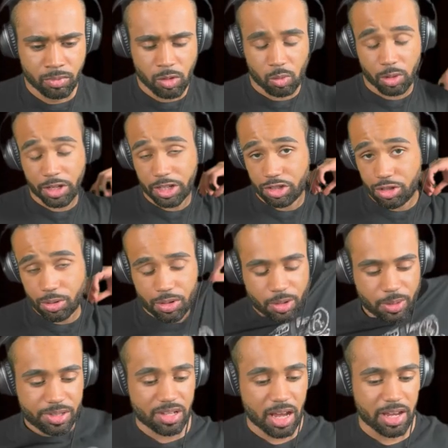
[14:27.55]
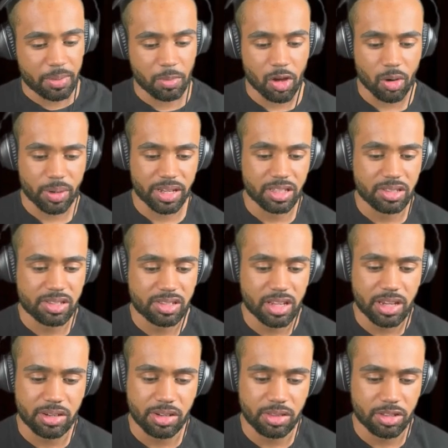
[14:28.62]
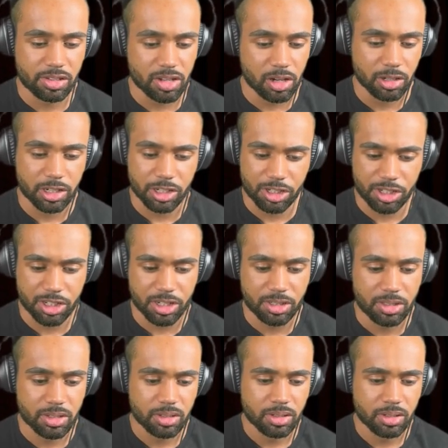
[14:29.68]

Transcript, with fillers: What I do know is I am going insane in this hunk of shit.